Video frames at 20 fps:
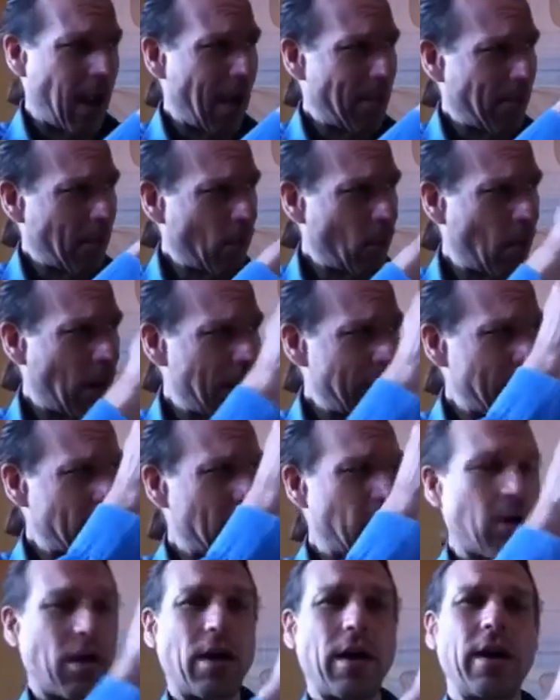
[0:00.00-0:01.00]
upper one
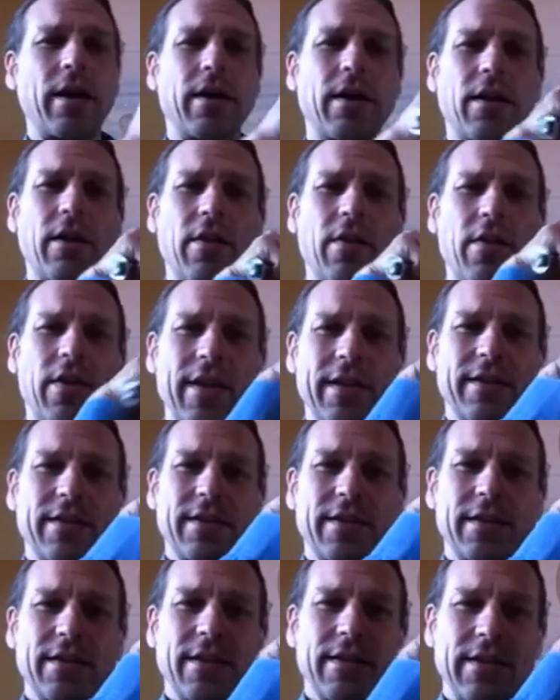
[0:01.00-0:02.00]
on
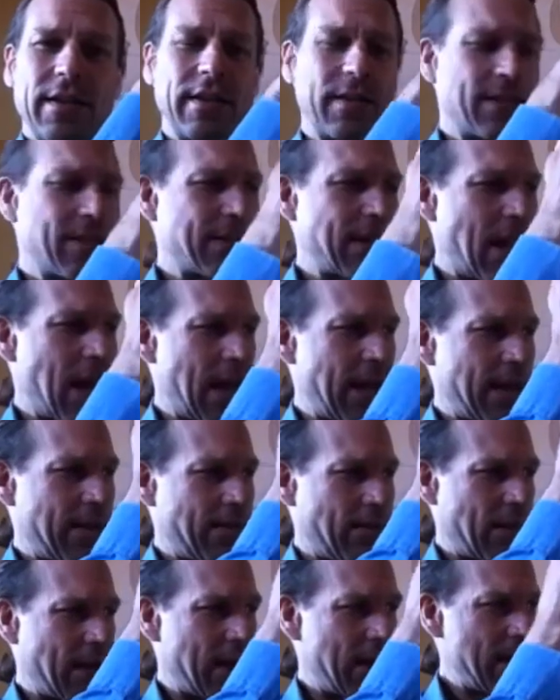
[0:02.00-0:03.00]
this side.
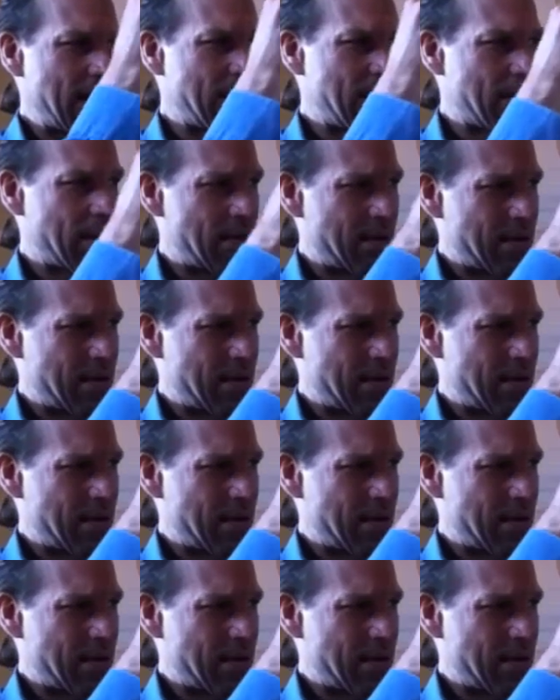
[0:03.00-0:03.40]
Okay.